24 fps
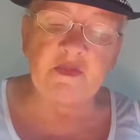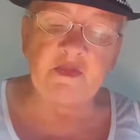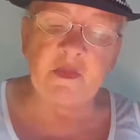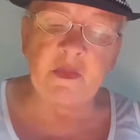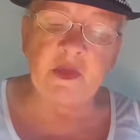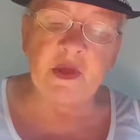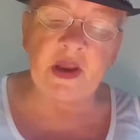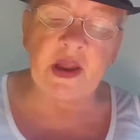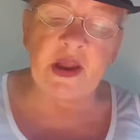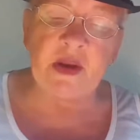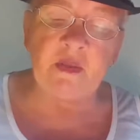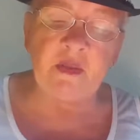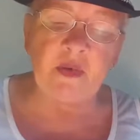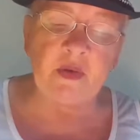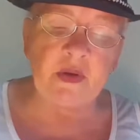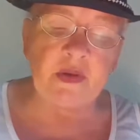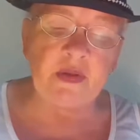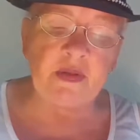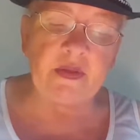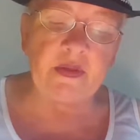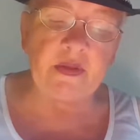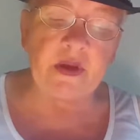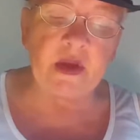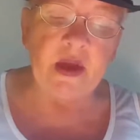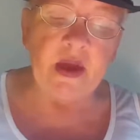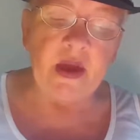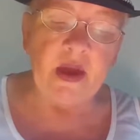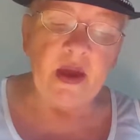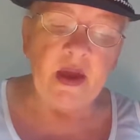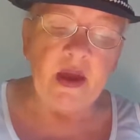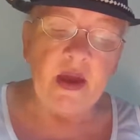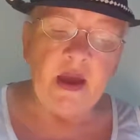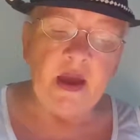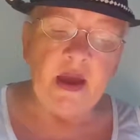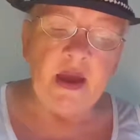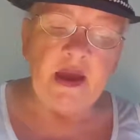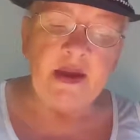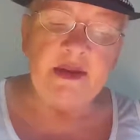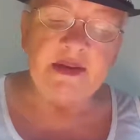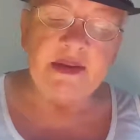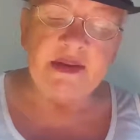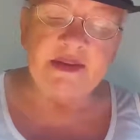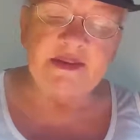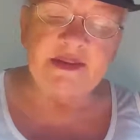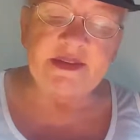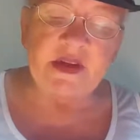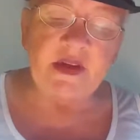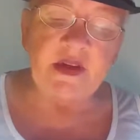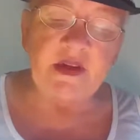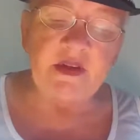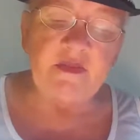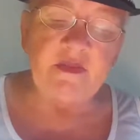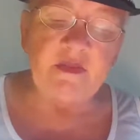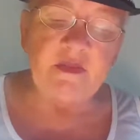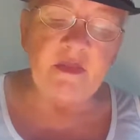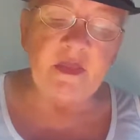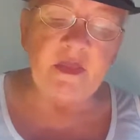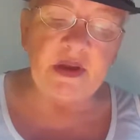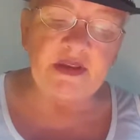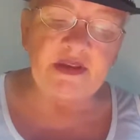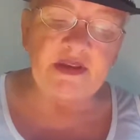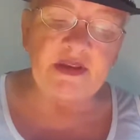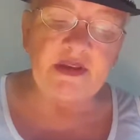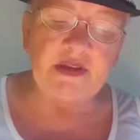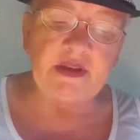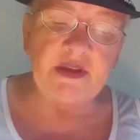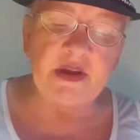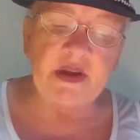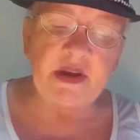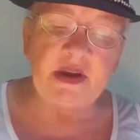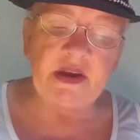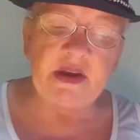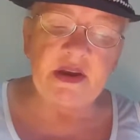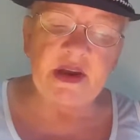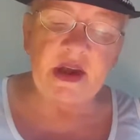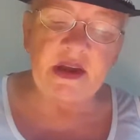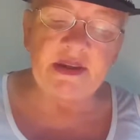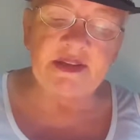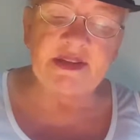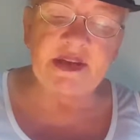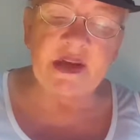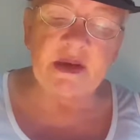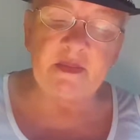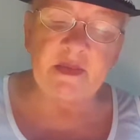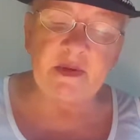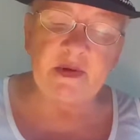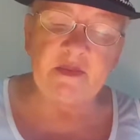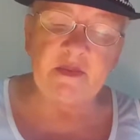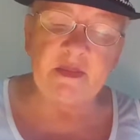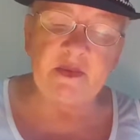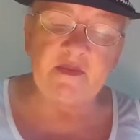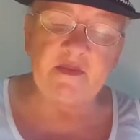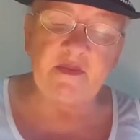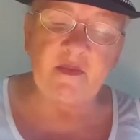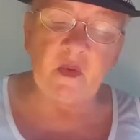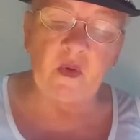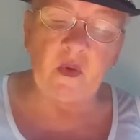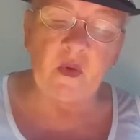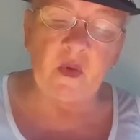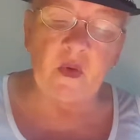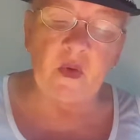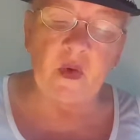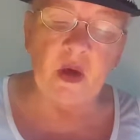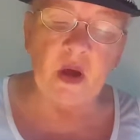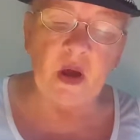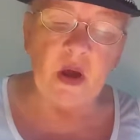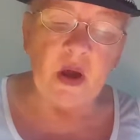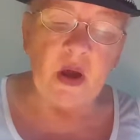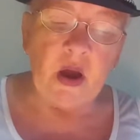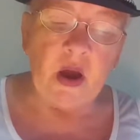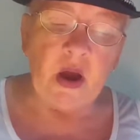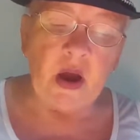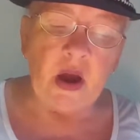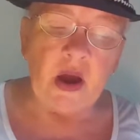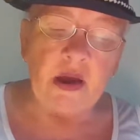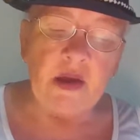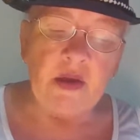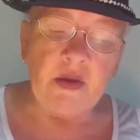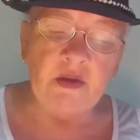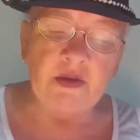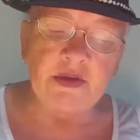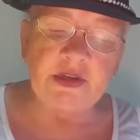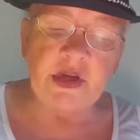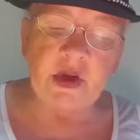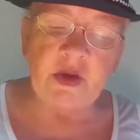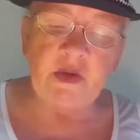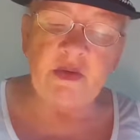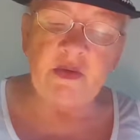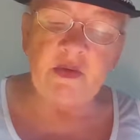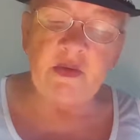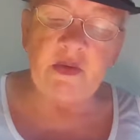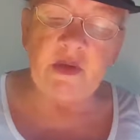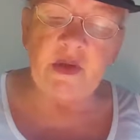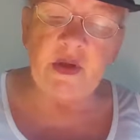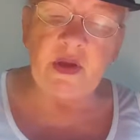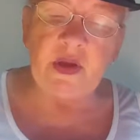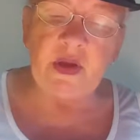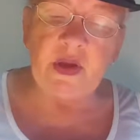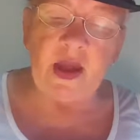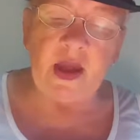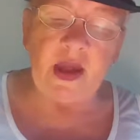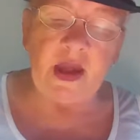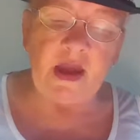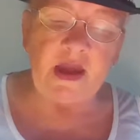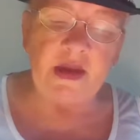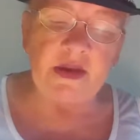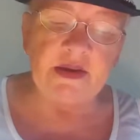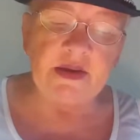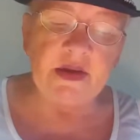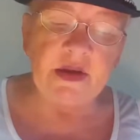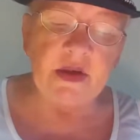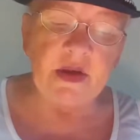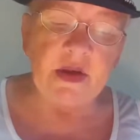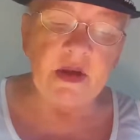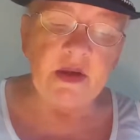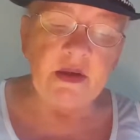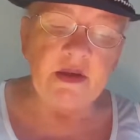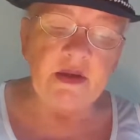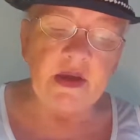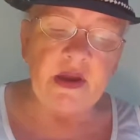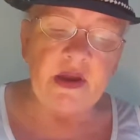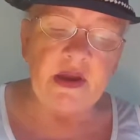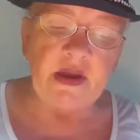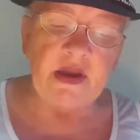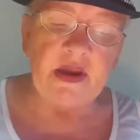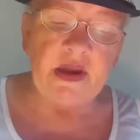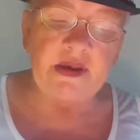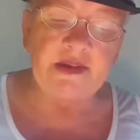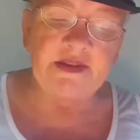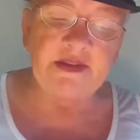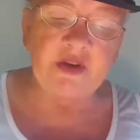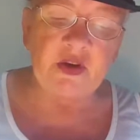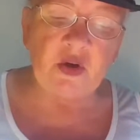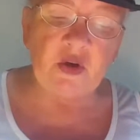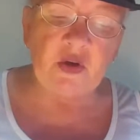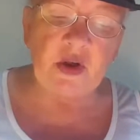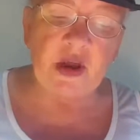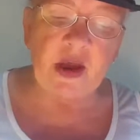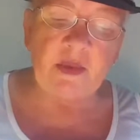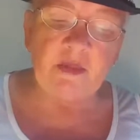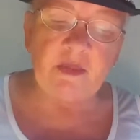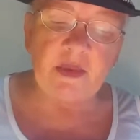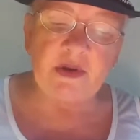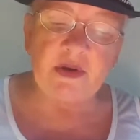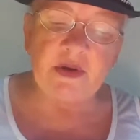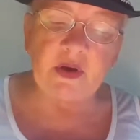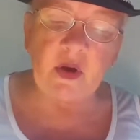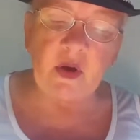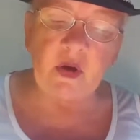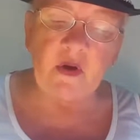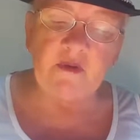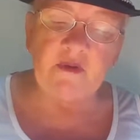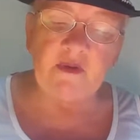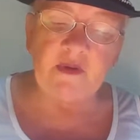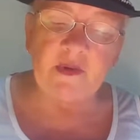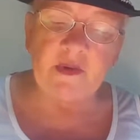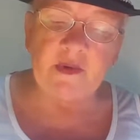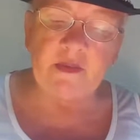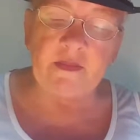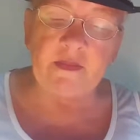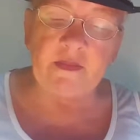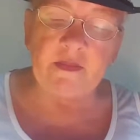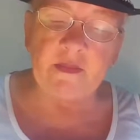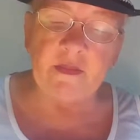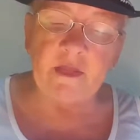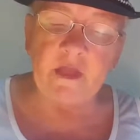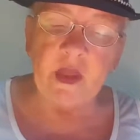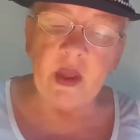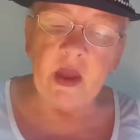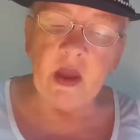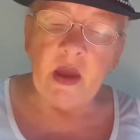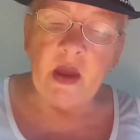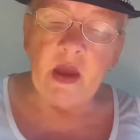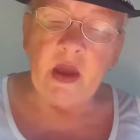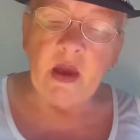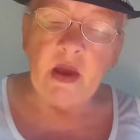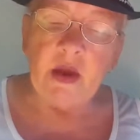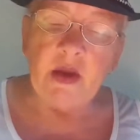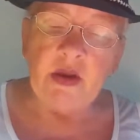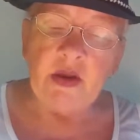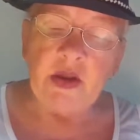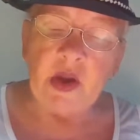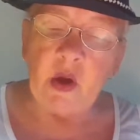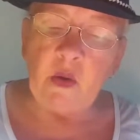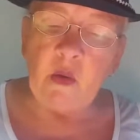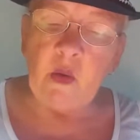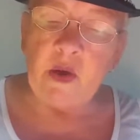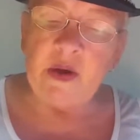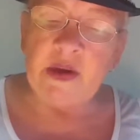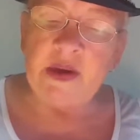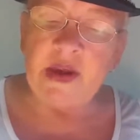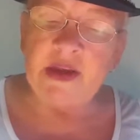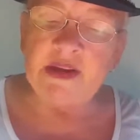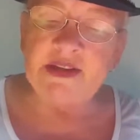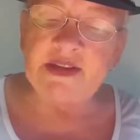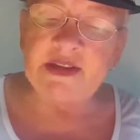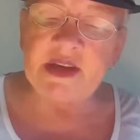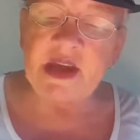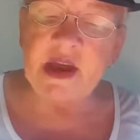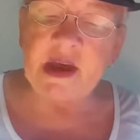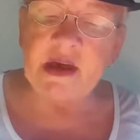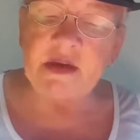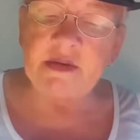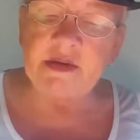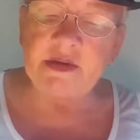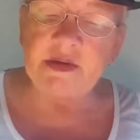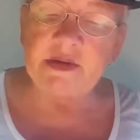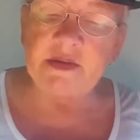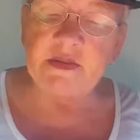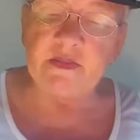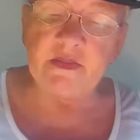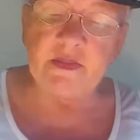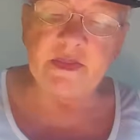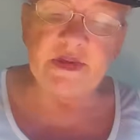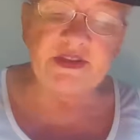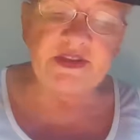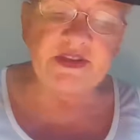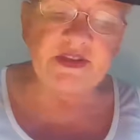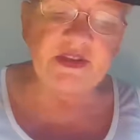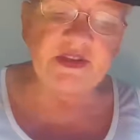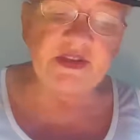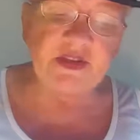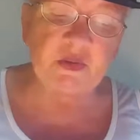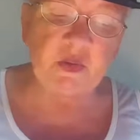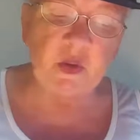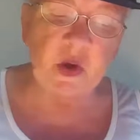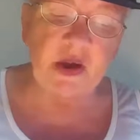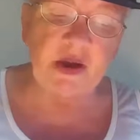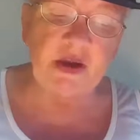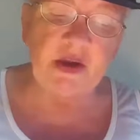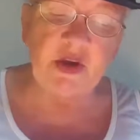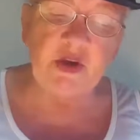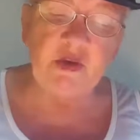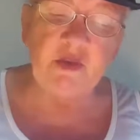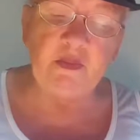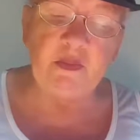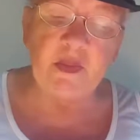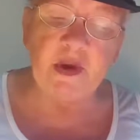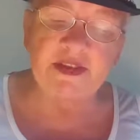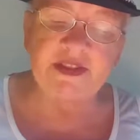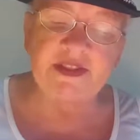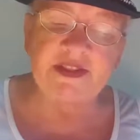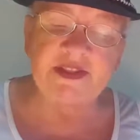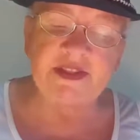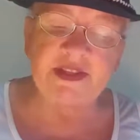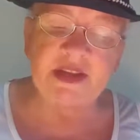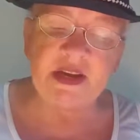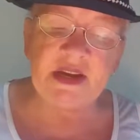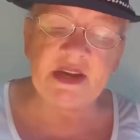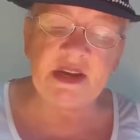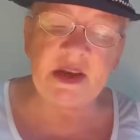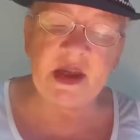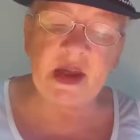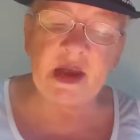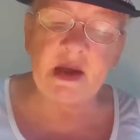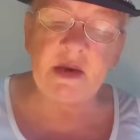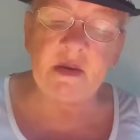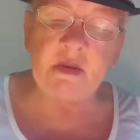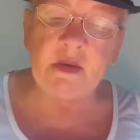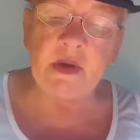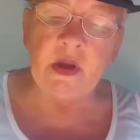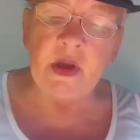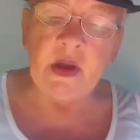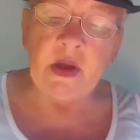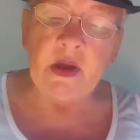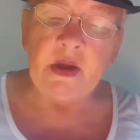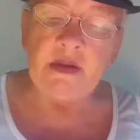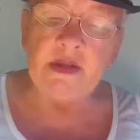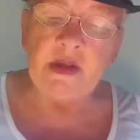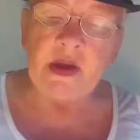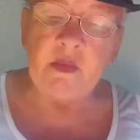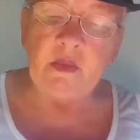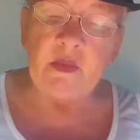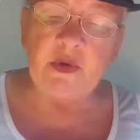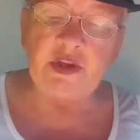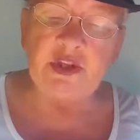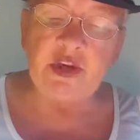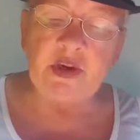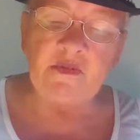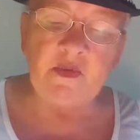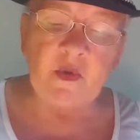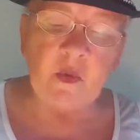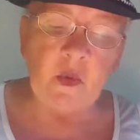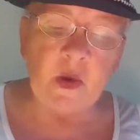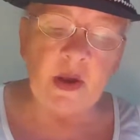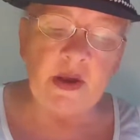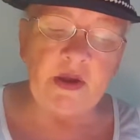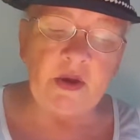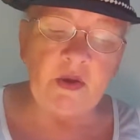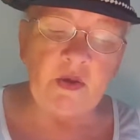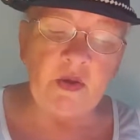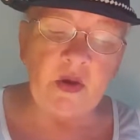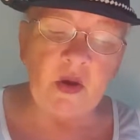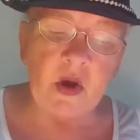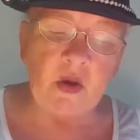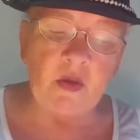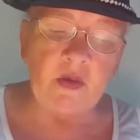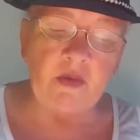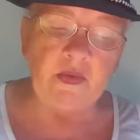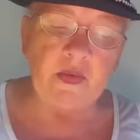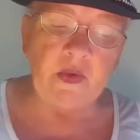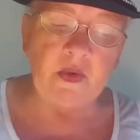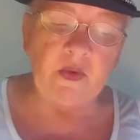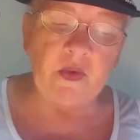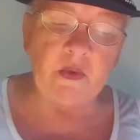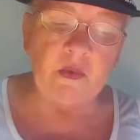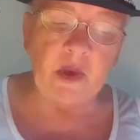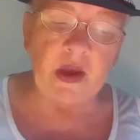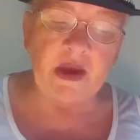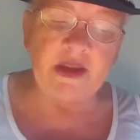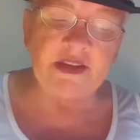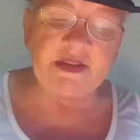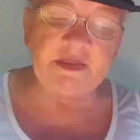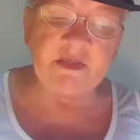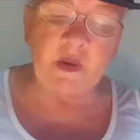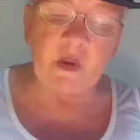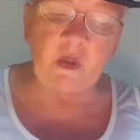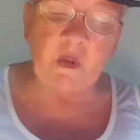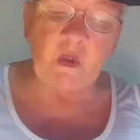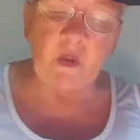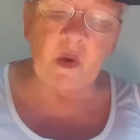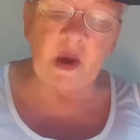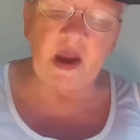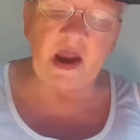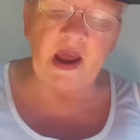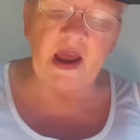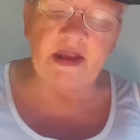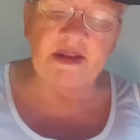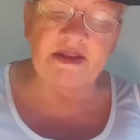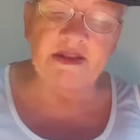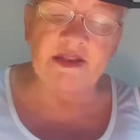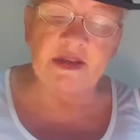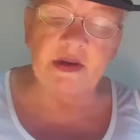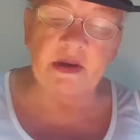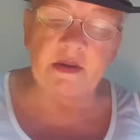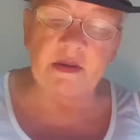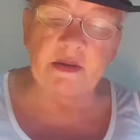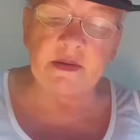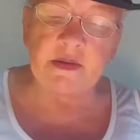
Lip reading: from the labyrinth. And as I admit that it has happened before, I also add that it has not happened often. No one gets out. Mr. Swain, you must see now that whichever way you go, there remains but one answer.